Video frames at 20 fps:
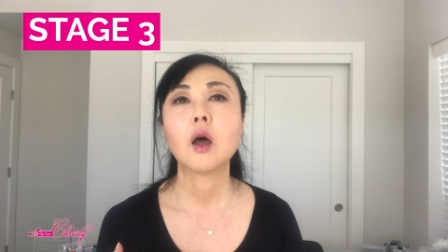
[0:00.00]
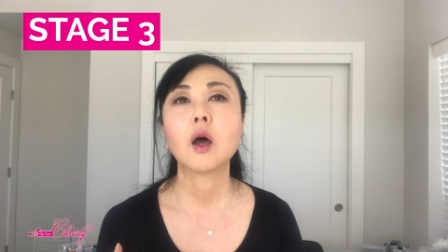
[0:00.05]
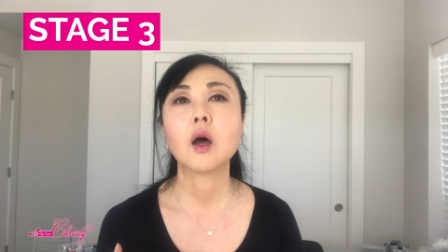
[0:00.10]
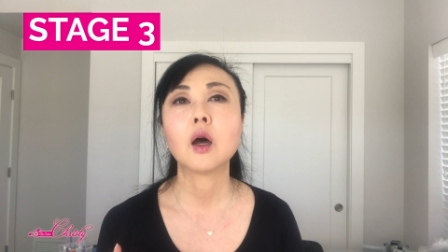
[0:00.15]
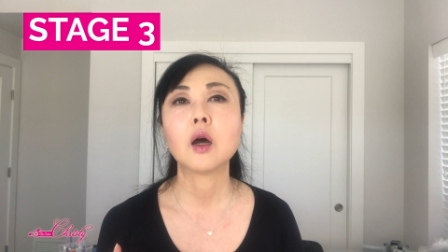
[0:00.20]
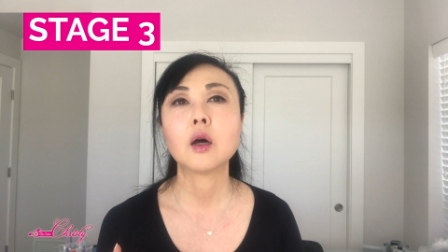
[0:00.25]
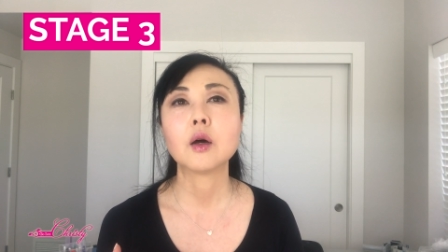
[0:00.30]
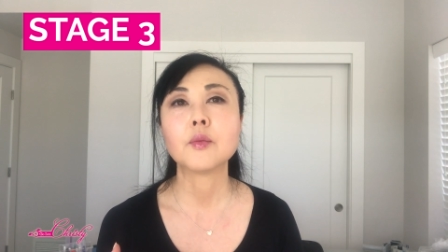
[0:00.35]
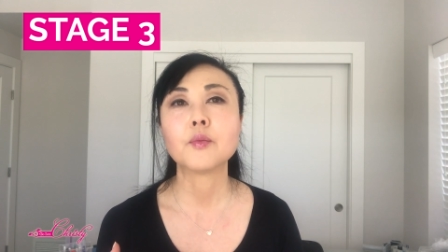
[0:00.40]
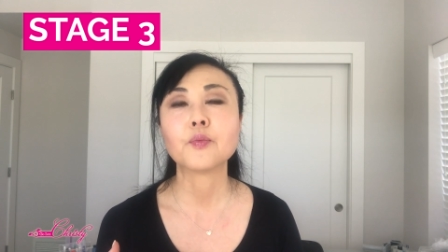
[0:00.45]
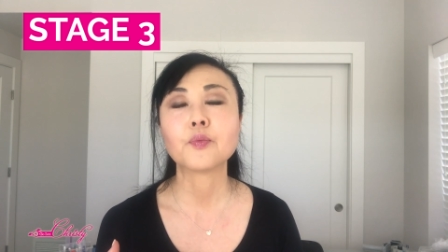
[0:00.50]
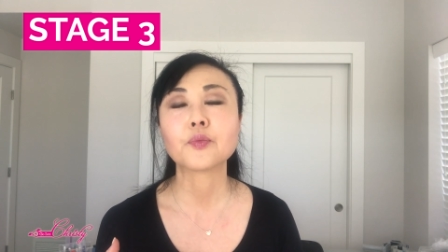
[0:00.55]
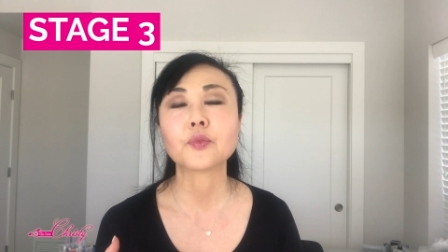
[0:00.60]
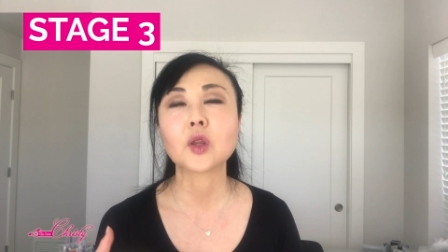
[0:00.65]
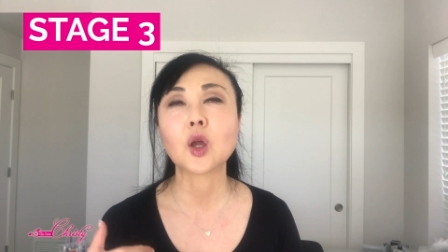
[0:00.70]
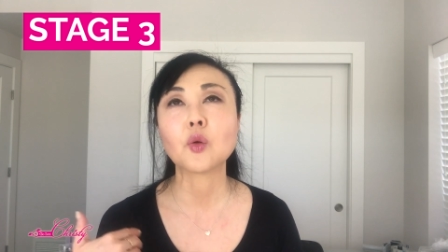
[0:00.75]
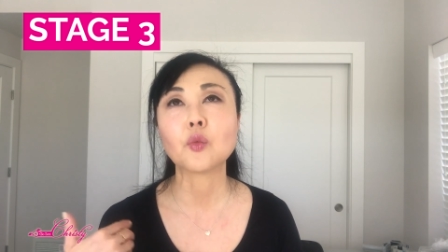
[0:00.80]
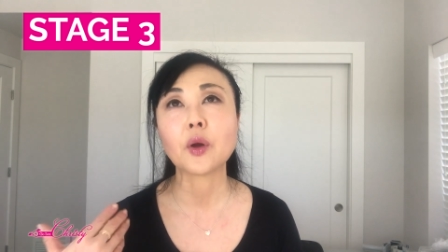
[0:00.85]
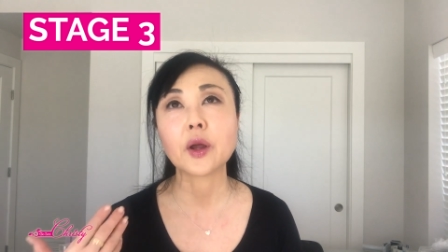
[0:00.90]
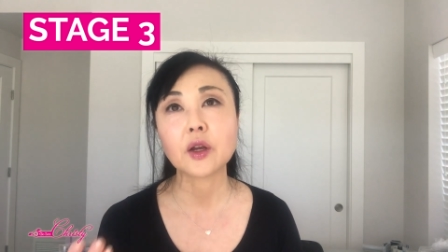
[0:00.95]

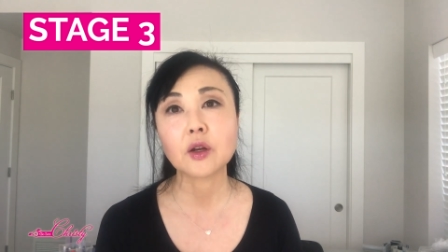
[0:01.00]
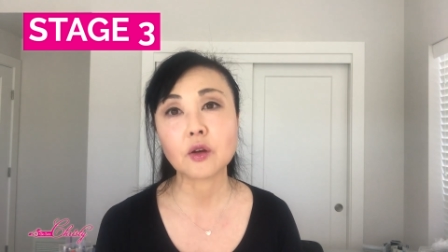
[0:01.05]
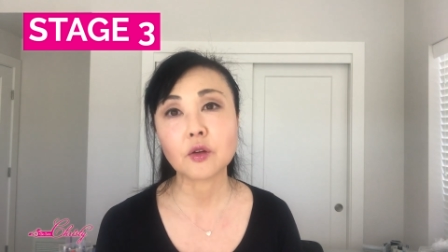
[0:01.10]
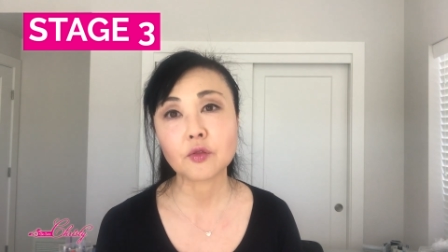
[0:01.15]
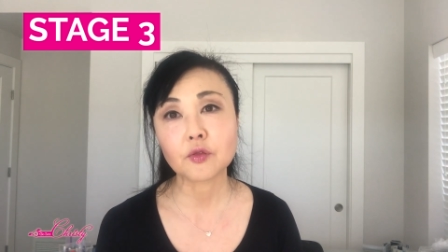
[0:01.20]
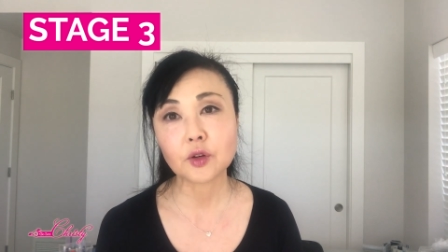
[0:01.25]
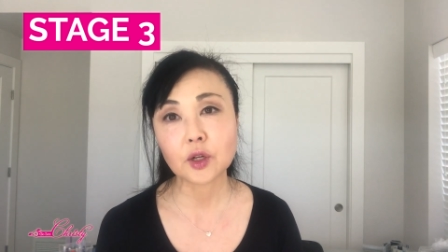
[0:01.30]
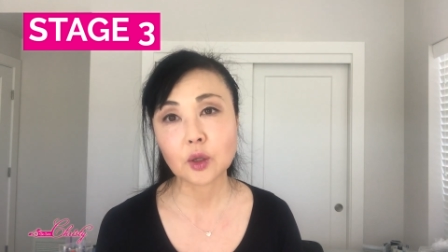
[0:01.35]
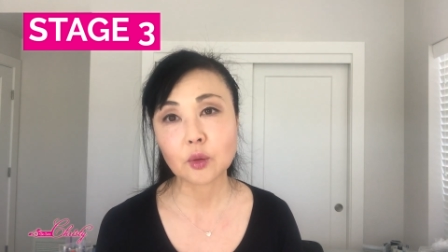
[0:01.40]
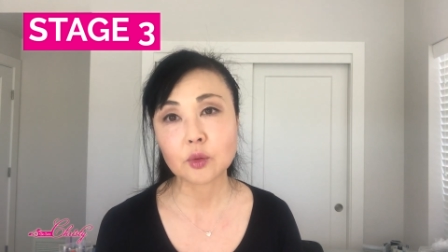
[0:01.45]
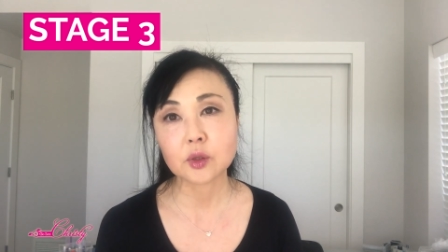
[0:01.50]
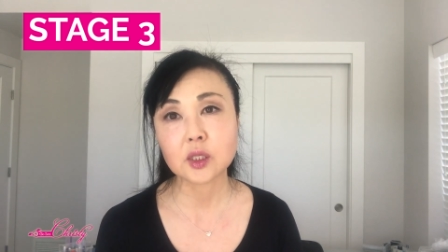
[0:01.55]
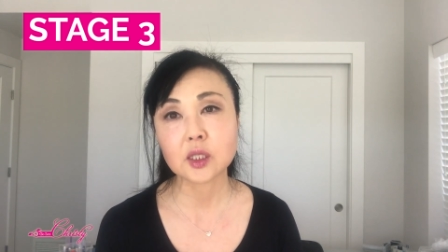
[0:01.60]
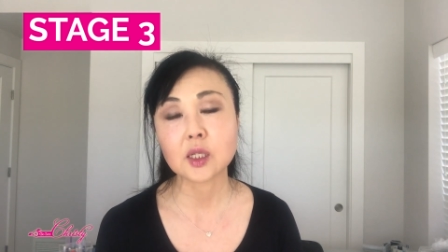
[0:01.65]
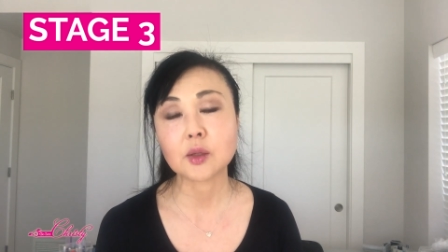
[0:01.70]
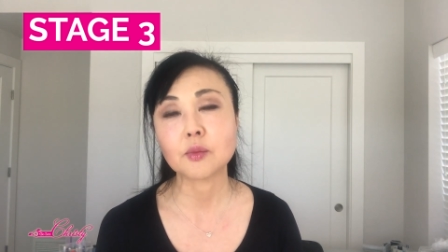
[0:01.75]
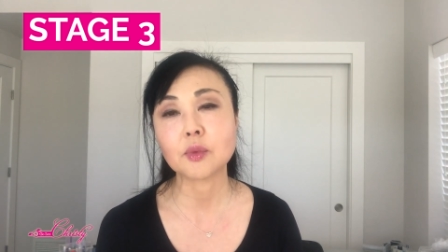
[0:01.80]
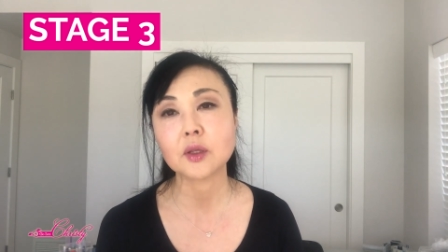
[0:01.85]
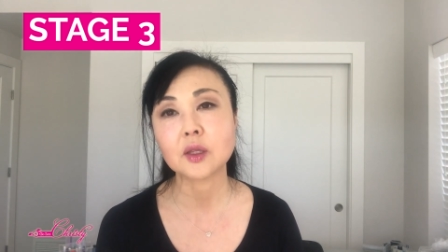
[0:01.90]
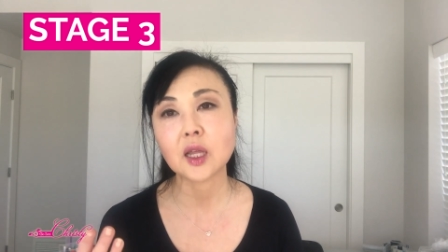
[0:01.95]
um, radio
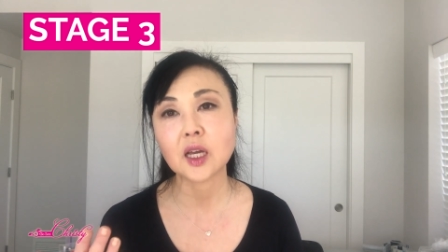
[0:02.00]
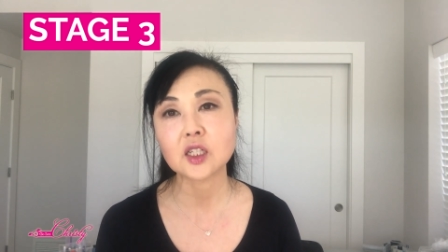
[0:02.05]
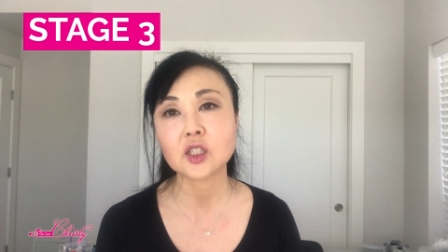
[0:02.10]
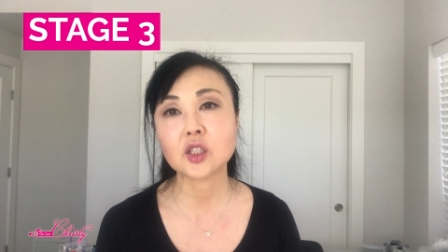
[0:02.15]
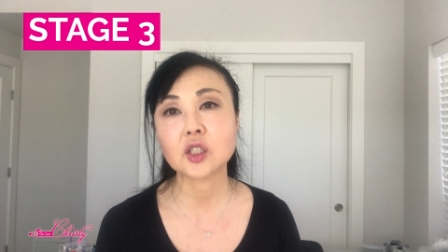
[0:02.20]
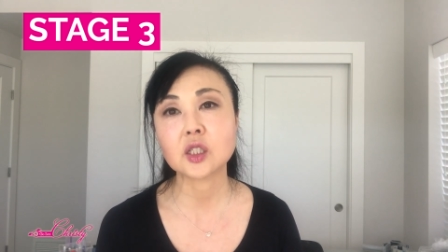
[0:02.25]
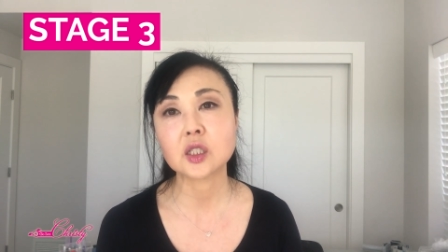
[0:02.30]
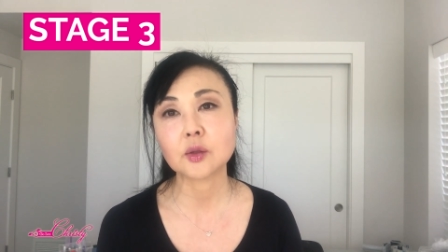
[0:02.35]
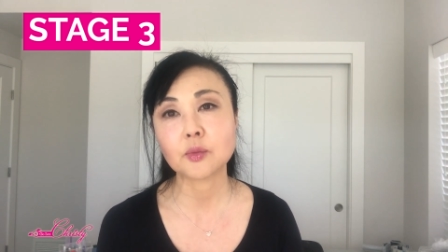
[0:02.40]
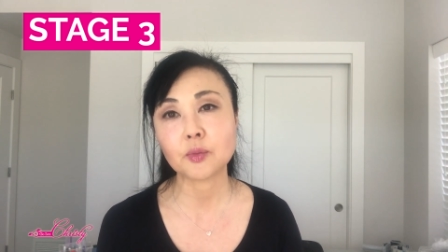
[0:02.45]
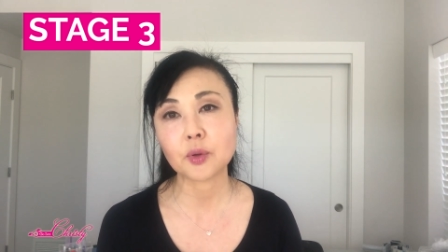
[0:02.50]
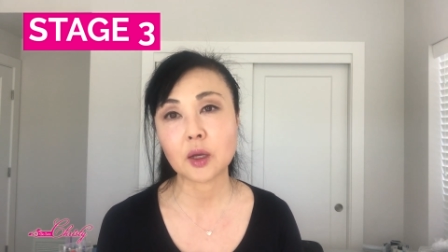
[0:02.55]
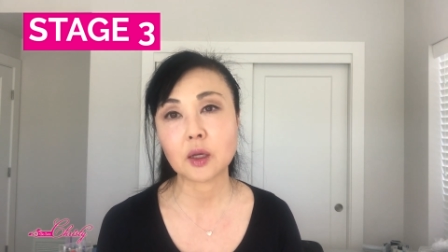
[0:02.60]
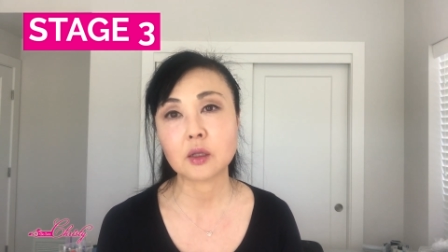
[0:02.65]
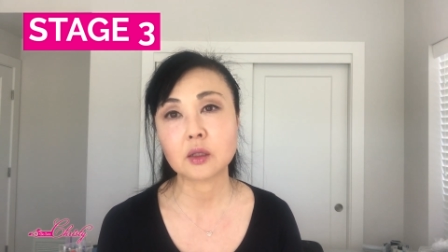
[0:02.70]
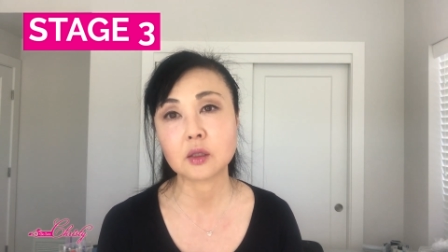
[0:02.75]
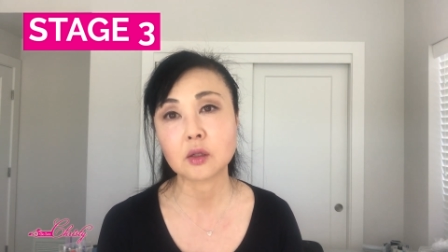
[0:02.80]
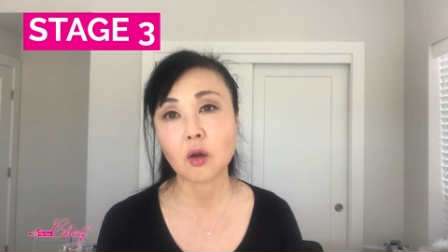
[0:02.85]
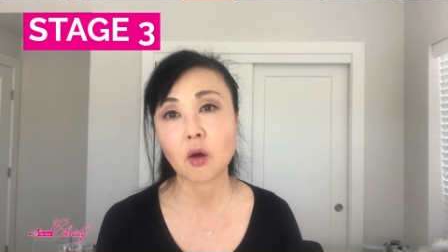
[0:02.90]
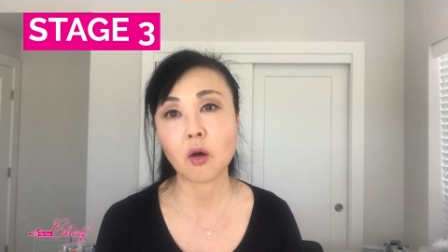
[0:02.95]
frequency, but that just
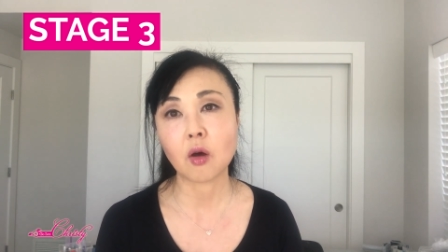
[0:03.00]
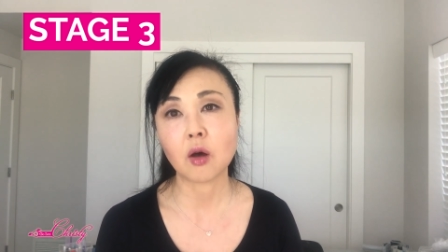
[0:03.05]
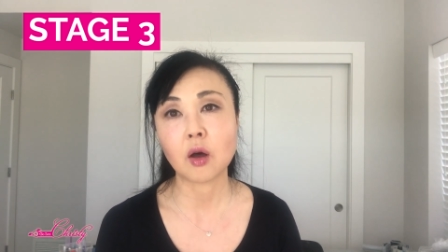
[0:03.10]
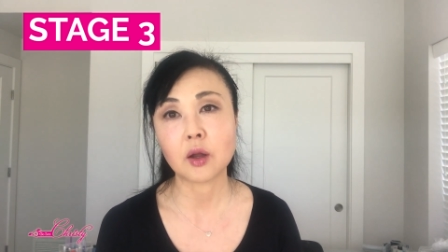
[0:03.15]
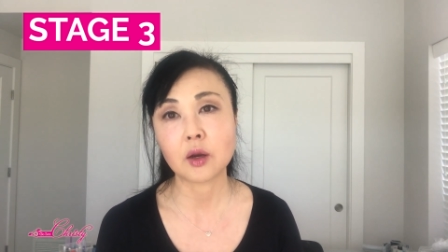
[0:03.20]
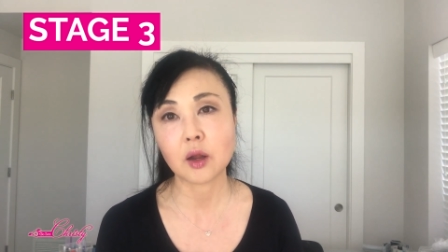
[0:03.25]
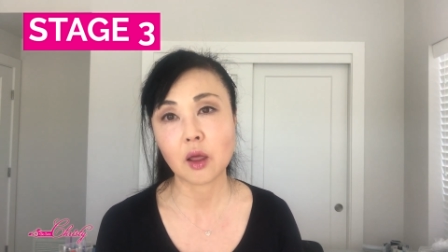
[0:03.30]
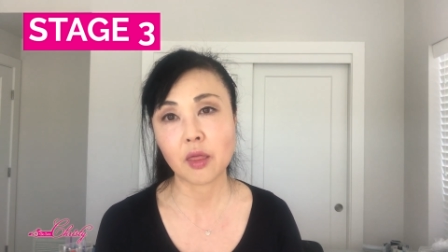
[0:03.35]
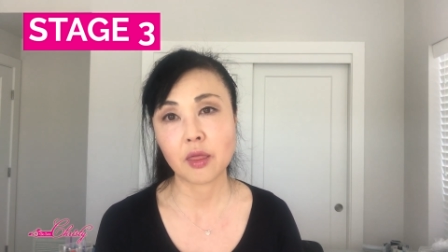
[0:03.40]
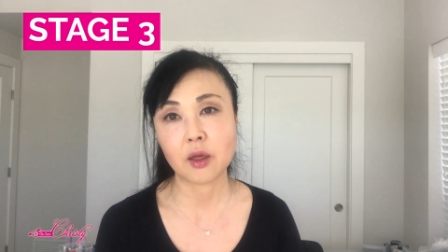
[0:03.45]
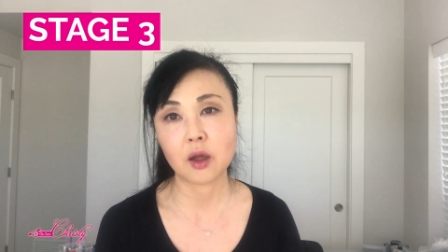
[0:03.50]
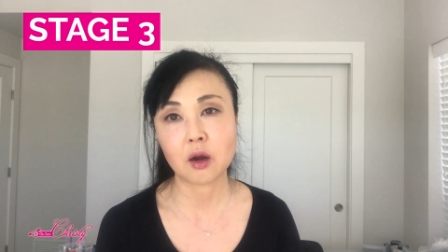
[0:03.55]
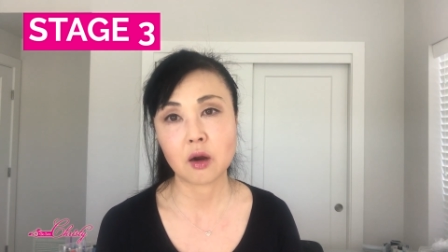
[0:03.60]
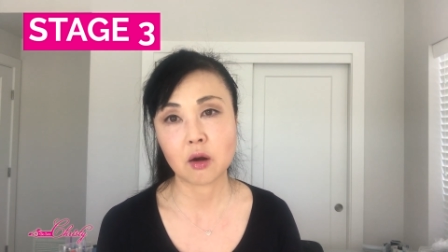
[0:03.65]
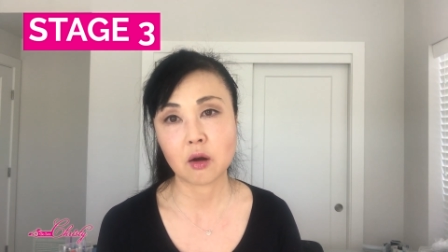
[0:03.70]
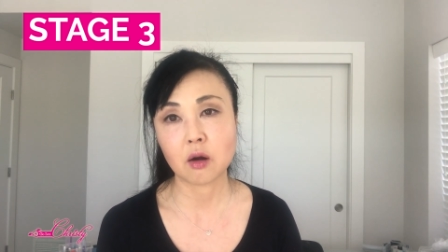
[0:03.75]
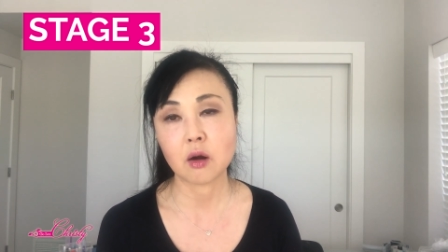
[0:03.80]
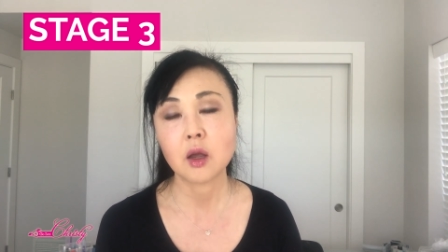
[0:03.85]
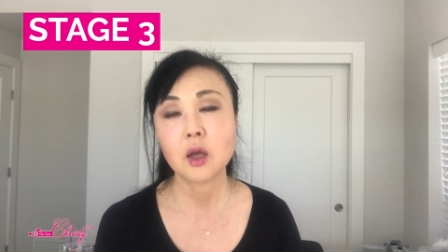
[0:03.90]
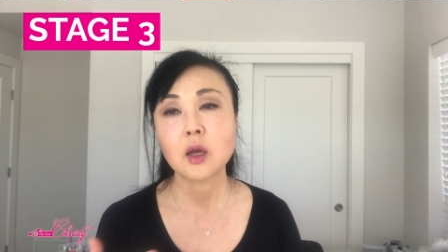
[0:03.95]
depends on
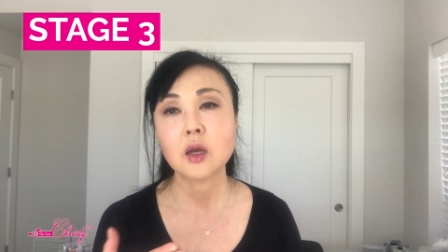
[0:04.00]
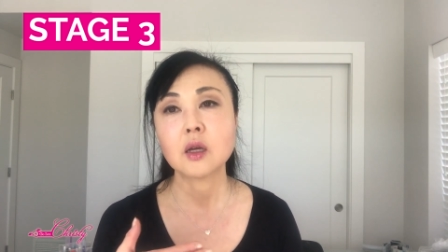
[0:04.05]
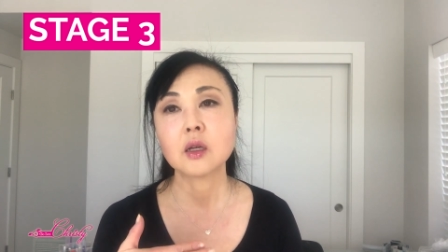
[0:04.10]
their